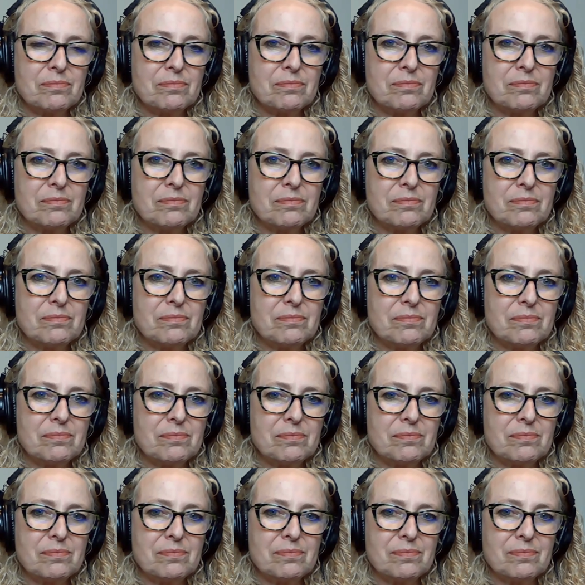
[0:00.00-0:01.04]

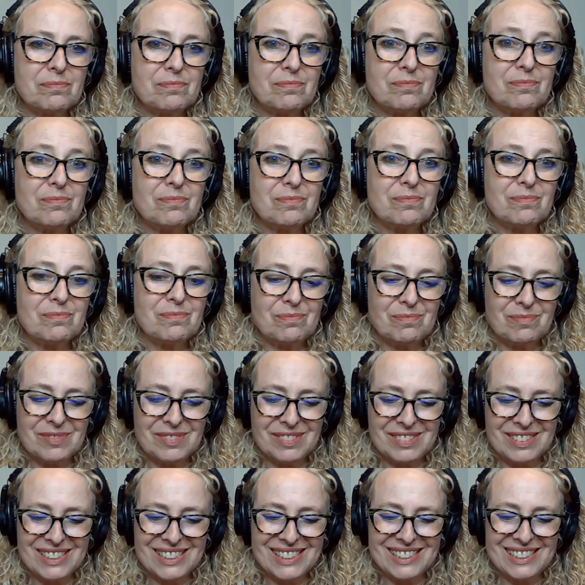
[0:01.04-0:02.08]

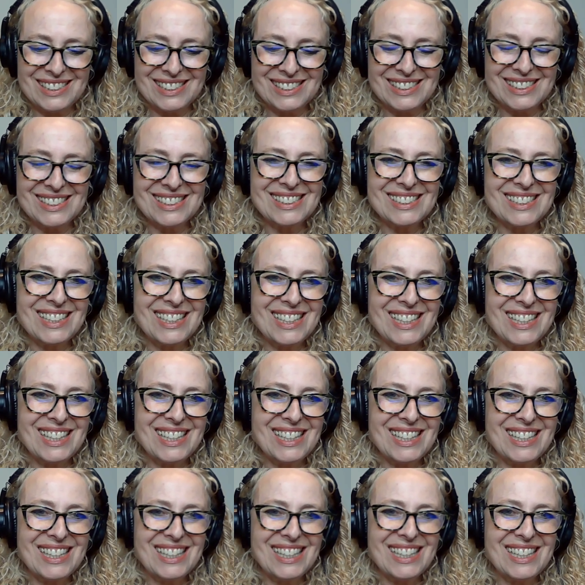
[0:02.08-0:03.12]

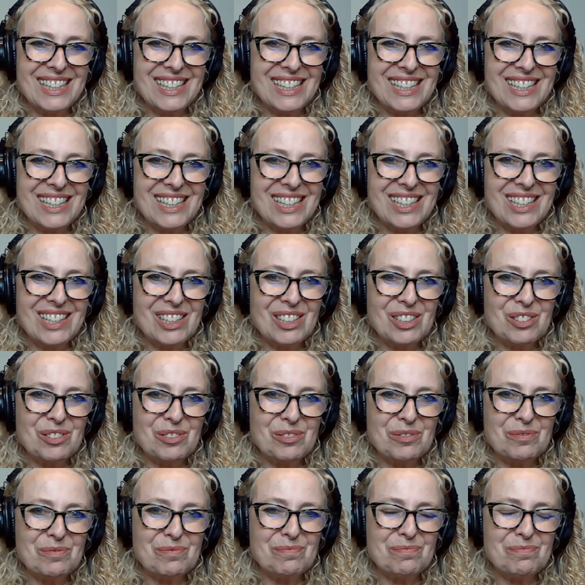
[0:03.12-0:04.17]

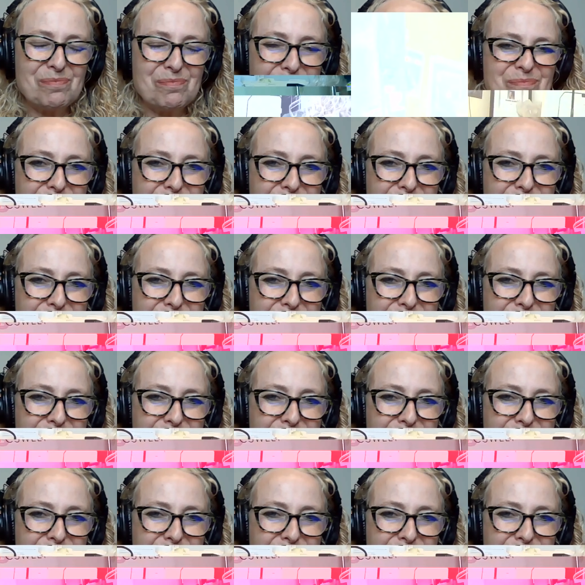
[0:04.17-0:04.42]
The person shown says nothing.